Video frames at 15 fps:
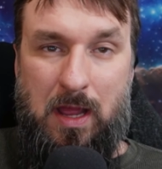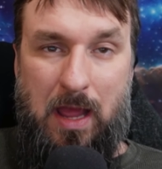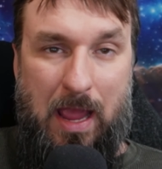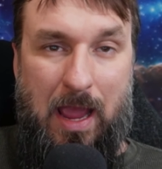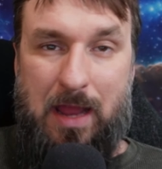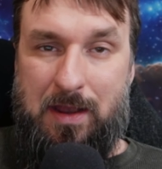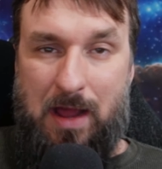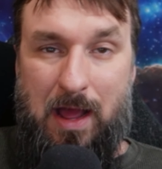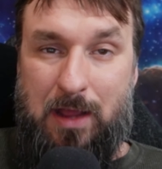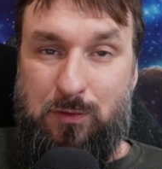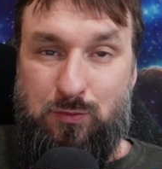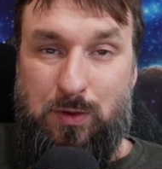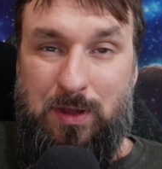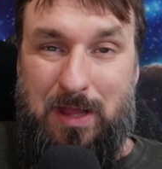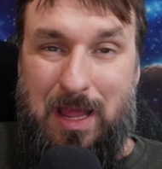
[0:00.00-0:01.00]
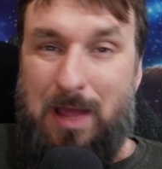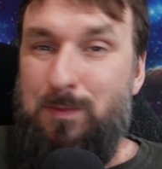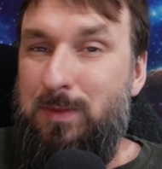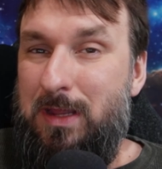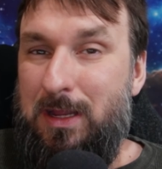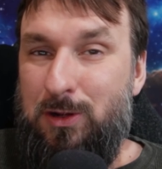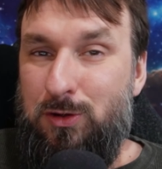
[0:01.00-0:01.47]
and I really am
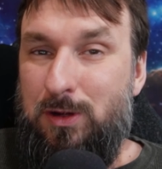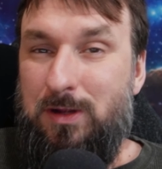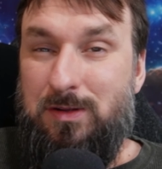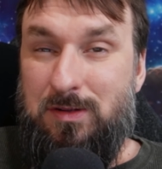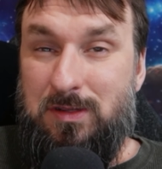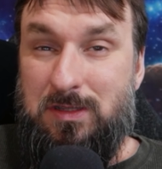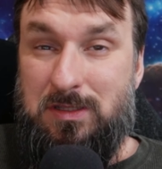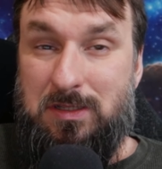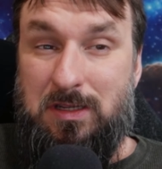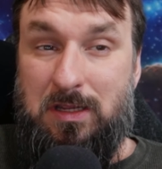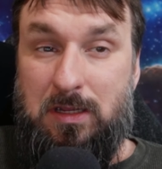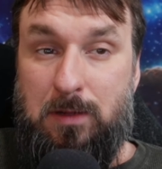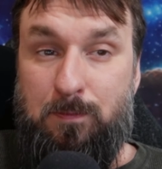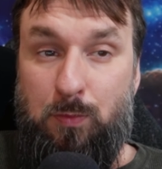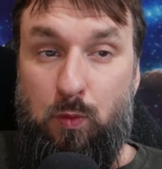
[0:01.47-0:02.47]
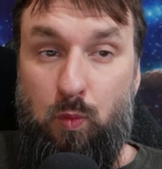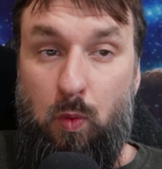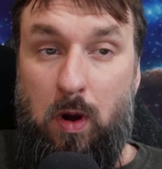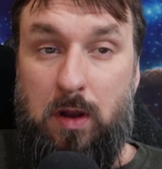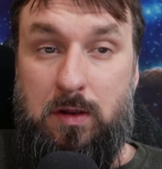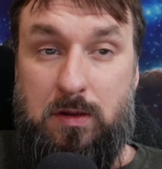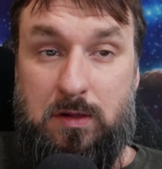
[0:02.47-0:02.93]
curious to see
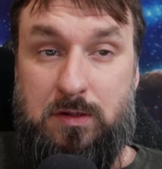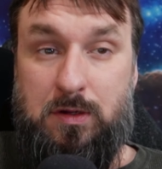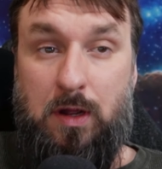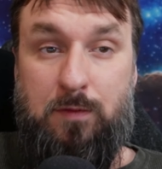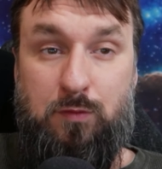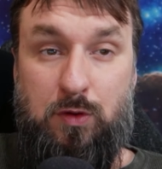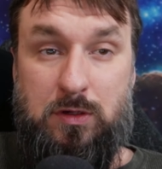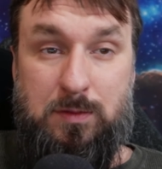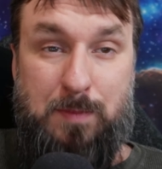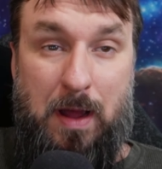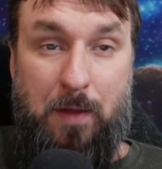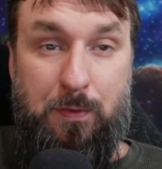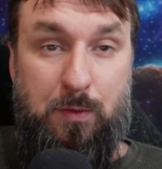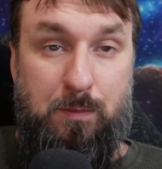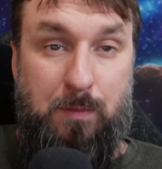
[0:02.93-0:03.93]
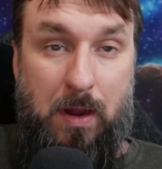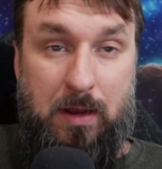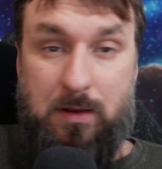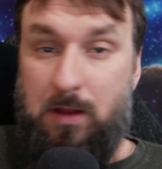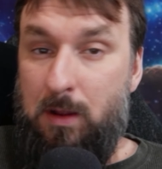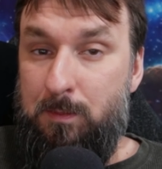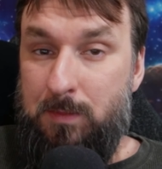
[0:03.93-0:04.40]
what discoveries about them
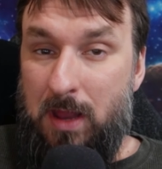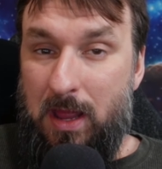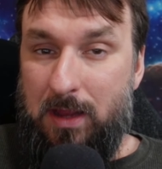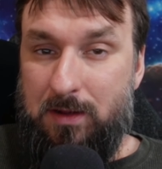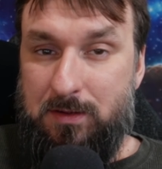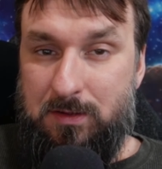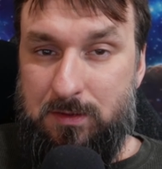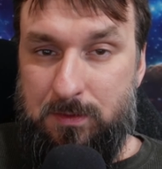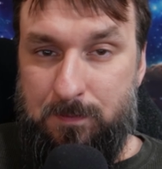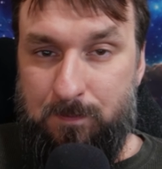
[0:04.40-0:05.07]
might come next.